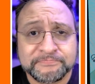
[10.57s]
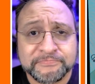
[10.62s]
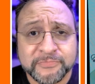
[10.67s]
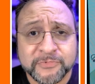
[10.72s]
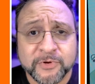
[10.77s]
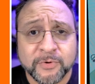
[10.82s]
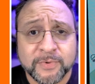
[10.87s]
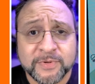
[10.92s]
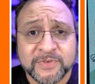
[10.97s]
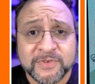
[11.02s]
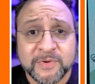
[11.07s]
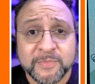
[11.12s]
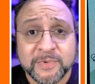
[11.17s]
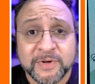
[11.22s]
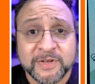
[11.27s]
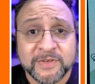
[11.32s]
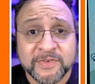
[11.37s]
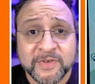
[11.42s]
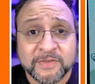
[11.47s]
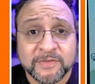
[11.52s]
So when
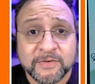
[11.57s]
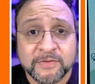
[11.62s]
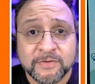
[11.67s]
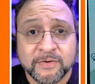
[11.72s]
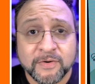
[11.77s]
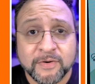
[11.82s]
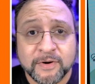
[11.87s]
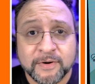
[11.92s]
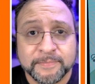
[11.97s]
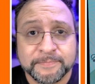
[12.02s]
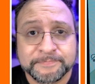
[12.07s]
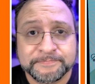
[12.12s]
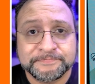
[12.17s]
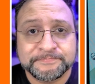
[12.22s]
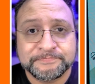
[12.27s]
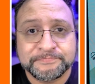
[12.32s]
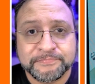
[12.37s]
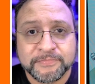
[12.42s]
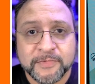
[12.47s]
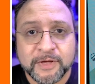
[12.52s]
somebody's at the door,
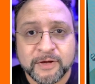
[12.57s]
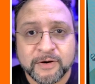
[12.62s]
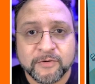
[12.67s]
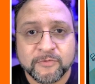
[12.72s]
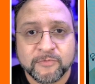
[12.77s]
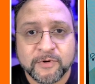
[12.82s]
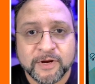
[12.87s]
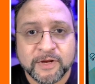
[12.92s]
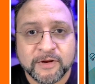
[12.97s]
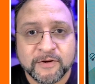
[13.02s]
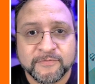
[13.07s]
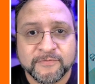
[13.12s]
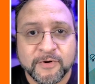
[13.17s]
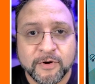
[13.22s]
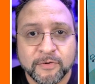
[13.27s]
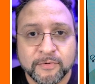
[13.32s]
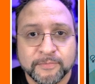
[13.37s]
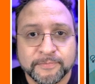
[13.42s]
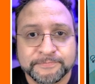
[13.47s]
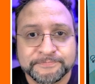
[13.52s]
it'll ring your
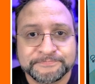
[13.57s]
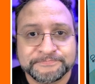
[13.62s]
phone.